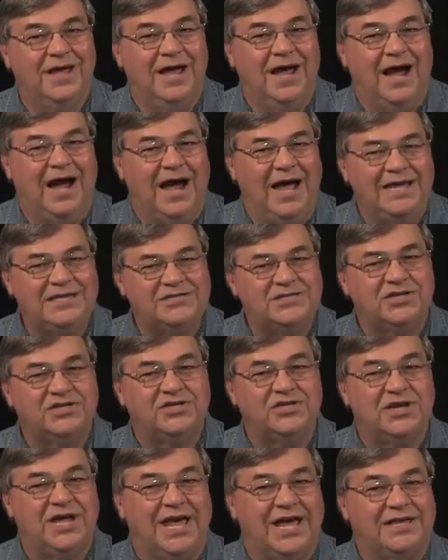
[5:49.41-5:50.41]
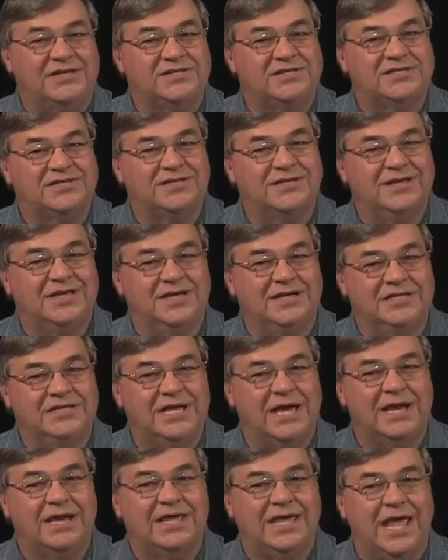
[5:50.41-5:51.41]
I suggest
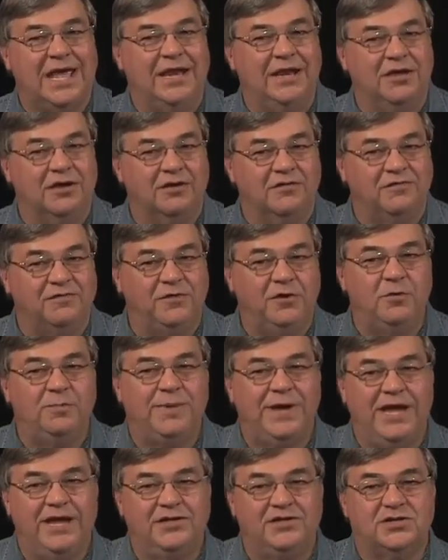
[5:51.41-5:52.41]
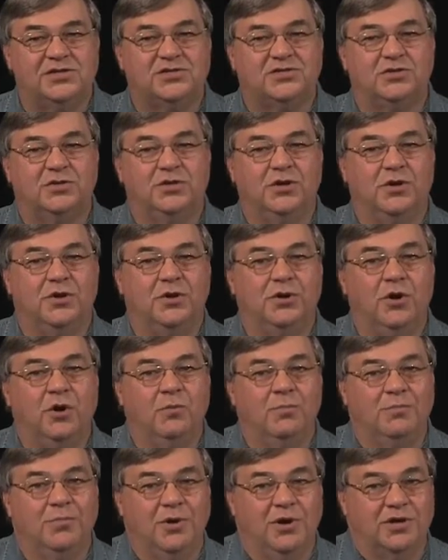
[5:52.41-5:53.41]
dedicating a few pages to your
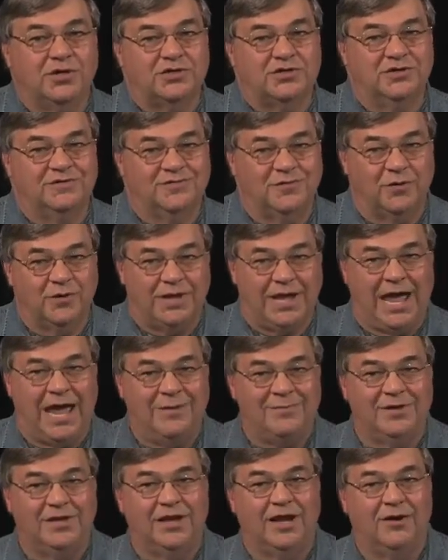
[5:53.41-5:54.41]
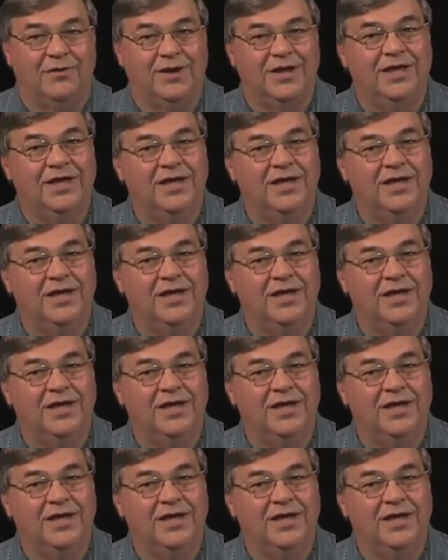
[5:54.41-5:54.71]
notebook to vocabulary.